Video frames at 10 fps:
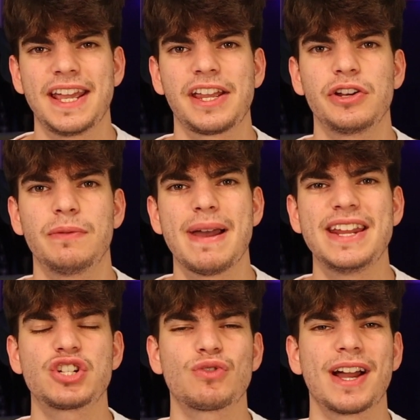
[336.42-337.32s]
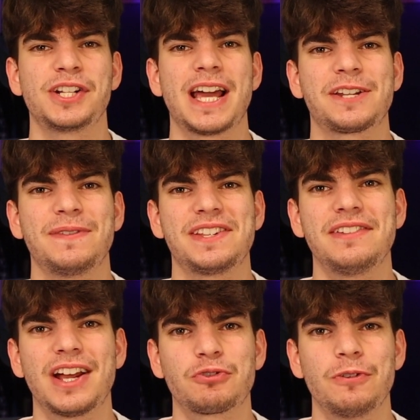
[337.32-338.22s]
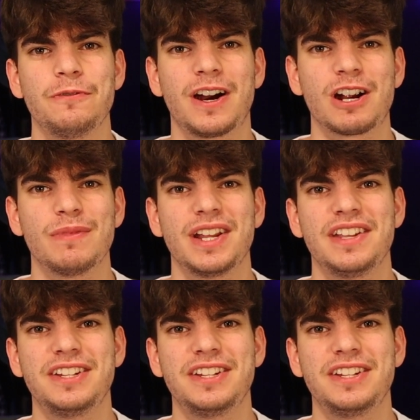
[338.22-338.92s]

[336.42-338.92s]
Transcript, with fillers: Taking your main attraction out of its natural environment and